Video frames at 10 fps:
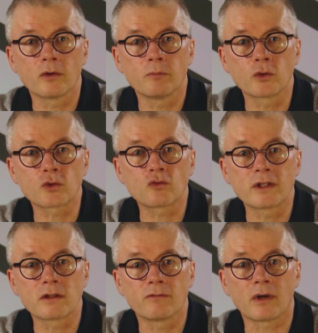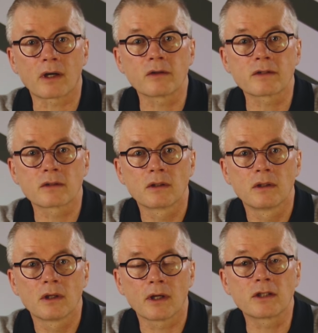most recent
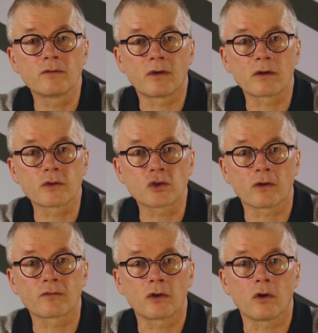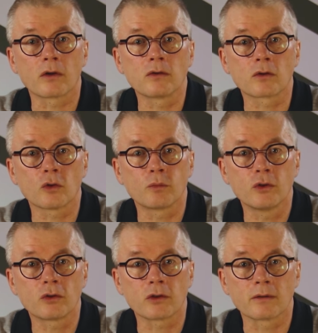antivirus software on your
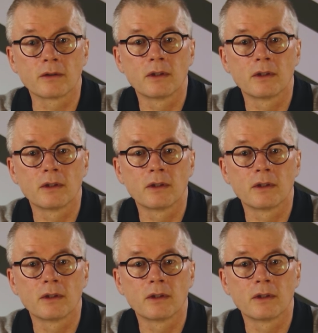computer.